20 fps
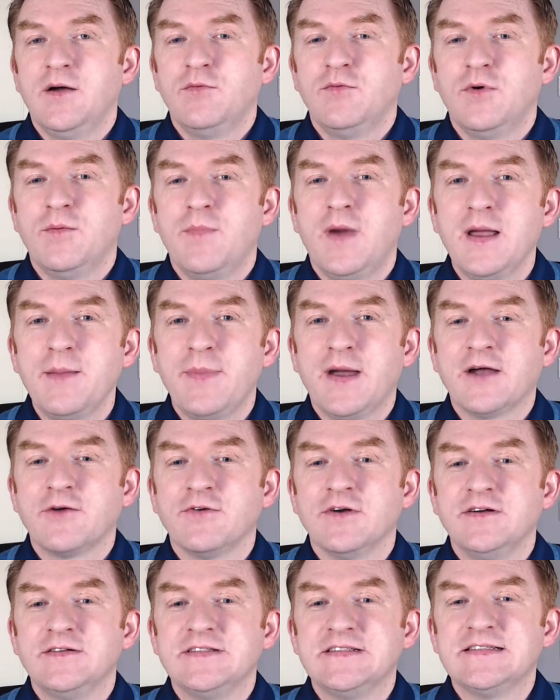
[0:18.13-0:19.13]
Well, my
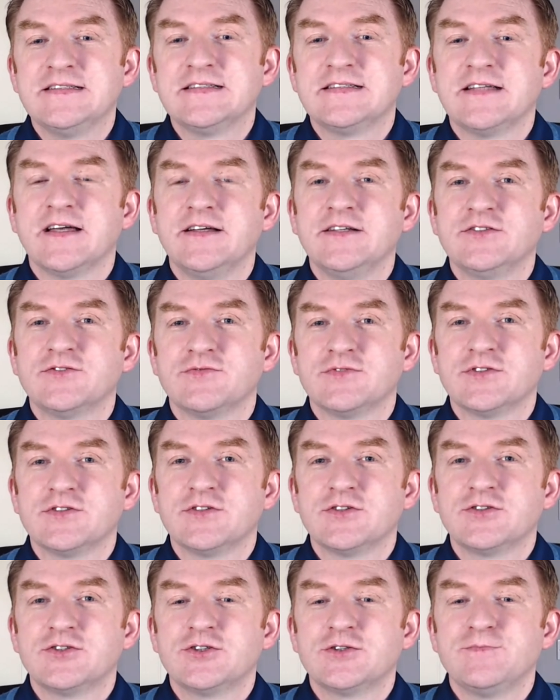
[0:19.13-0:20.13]
background is in science
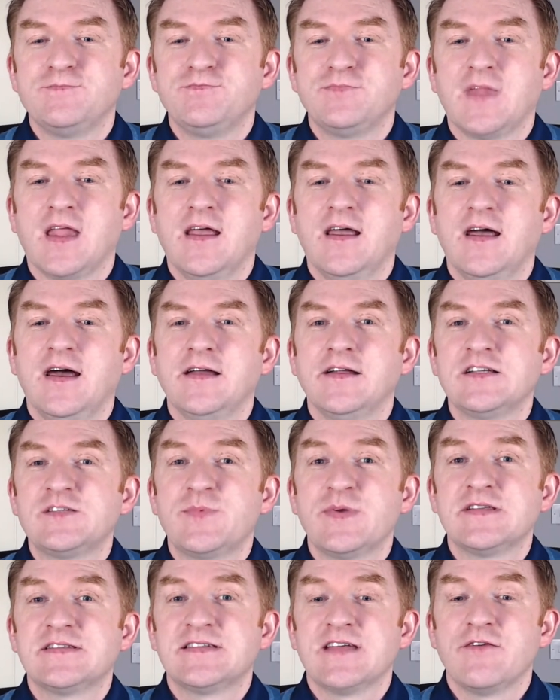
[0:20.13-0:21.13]
research, and I
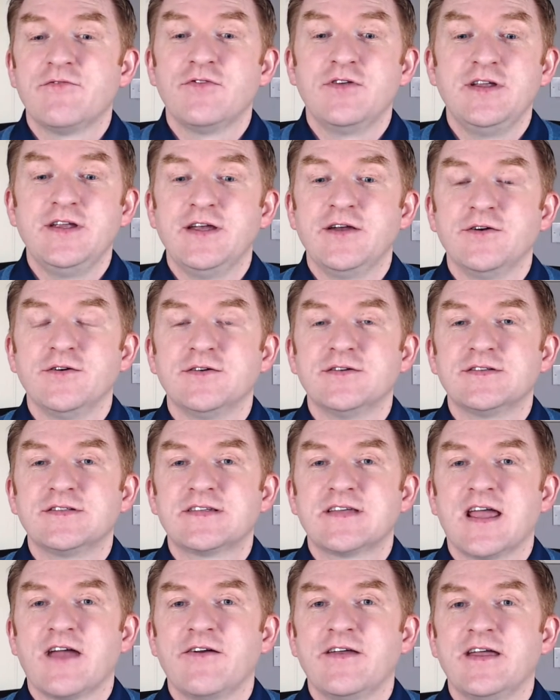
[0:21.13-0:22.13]
spent several years
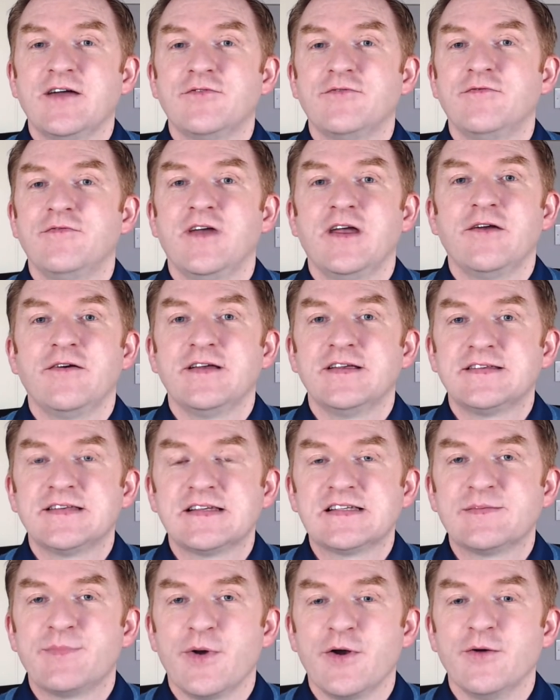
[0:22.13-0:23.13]
carrying out various
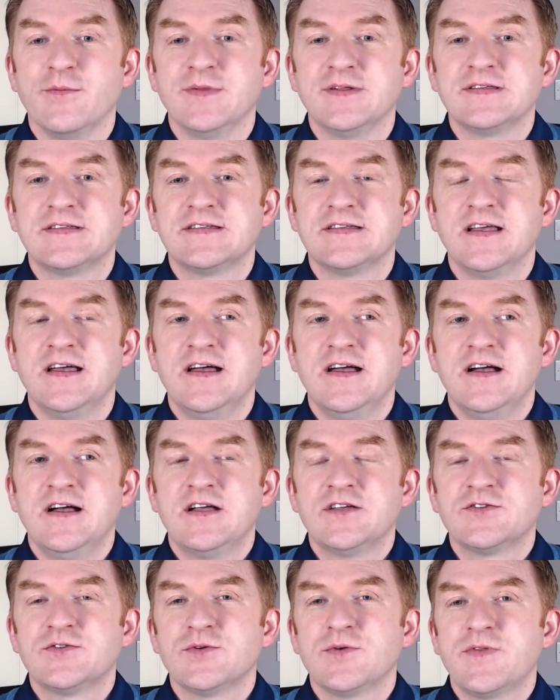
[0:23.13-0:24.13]
experiments,
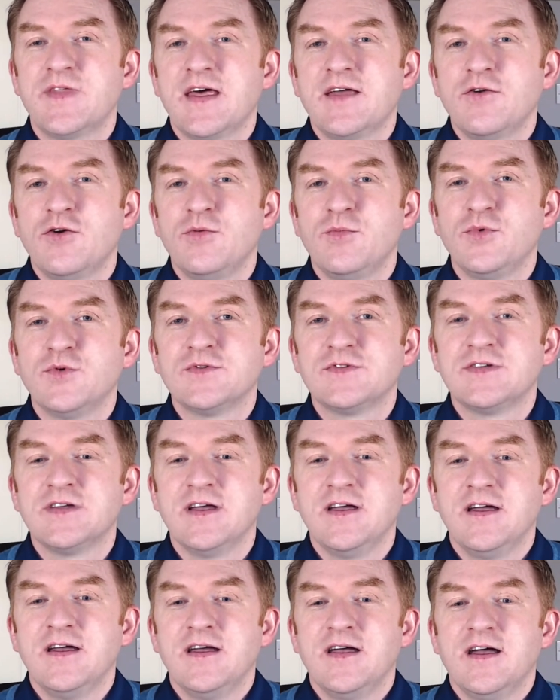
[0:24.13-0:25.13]
so that almost
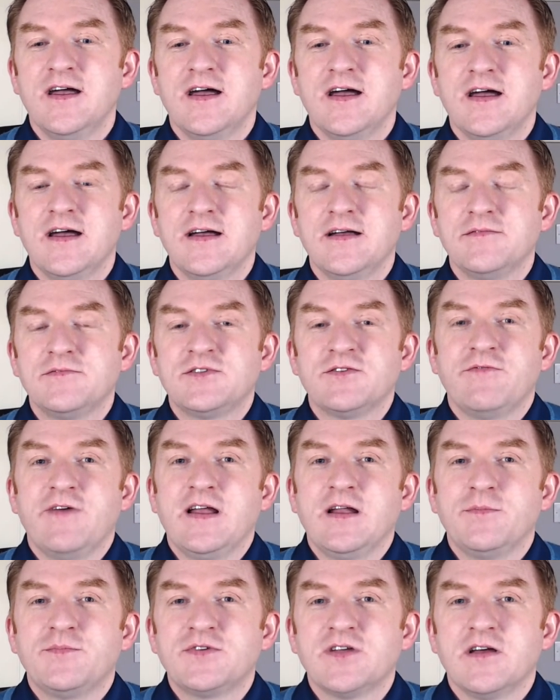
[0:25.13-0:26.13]

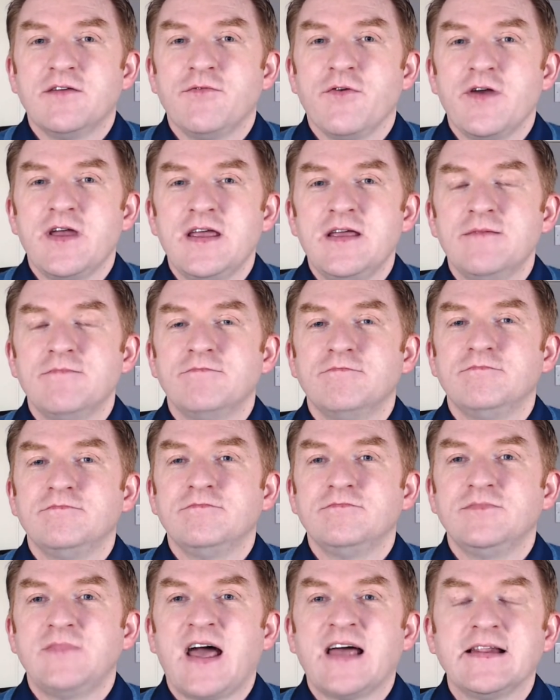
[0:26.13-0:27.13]
developed a very
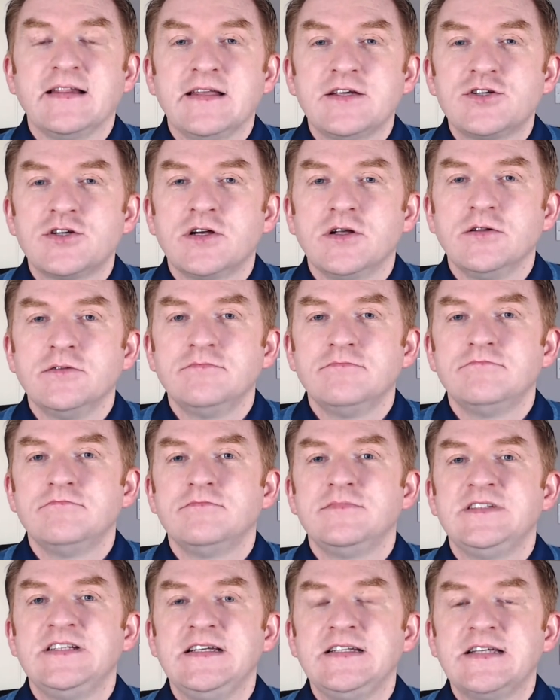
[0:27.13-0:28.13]
analytical,
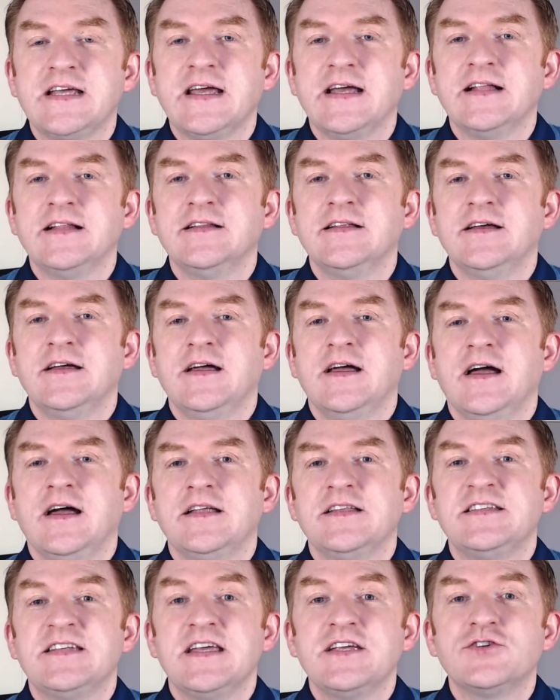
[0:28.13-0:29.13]
detailed,
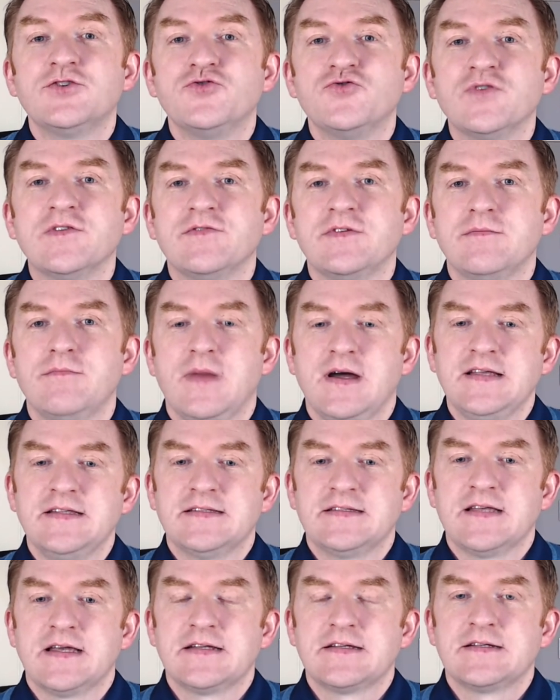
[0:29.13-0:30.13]
and data-driven
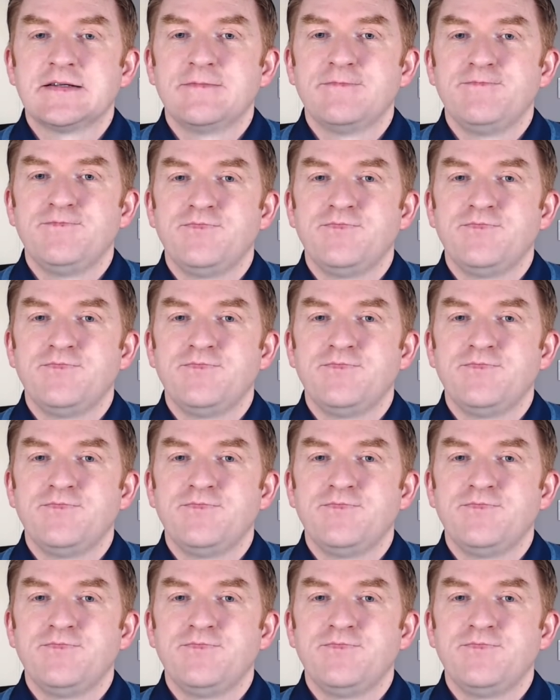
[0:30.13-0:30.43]
mindset.